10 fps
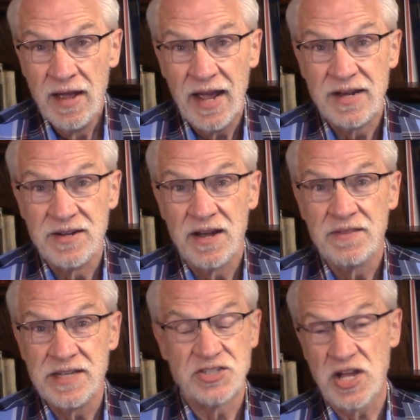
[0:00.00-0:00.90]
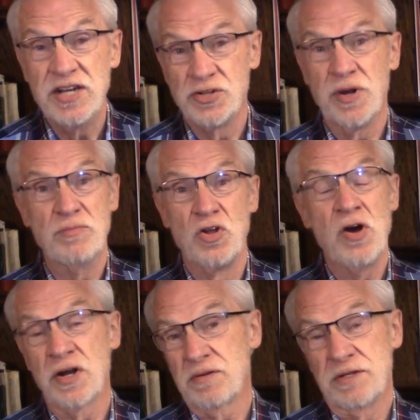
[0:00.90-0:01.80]
And they said to him,
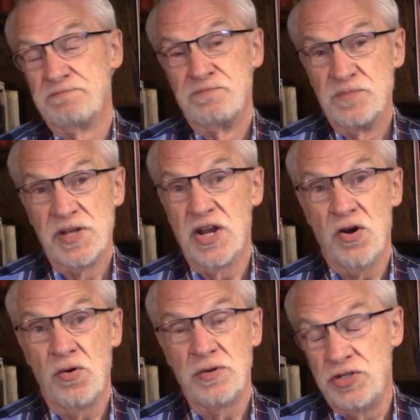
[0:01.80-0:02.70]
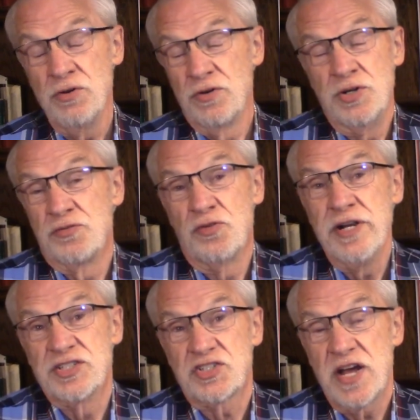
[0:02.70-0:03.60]
look, you're
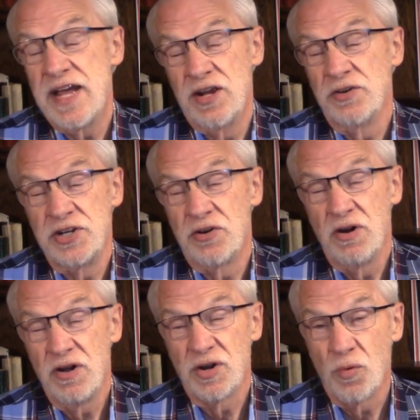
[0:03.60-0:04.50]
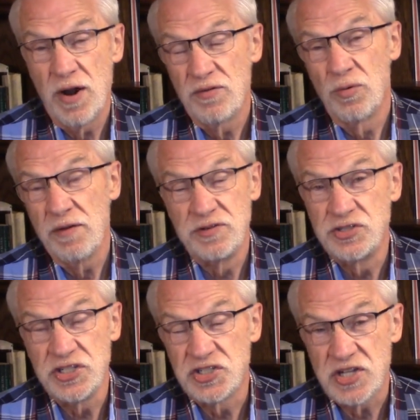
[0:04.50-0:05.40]
free to stay here. You're here on a
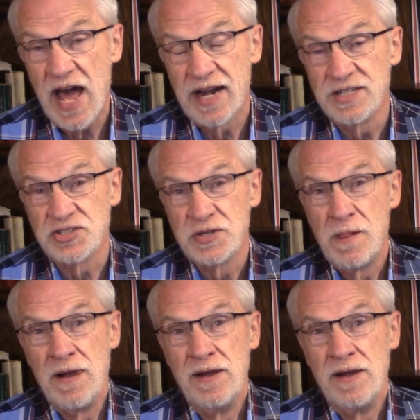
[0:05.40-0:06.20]
refugee status.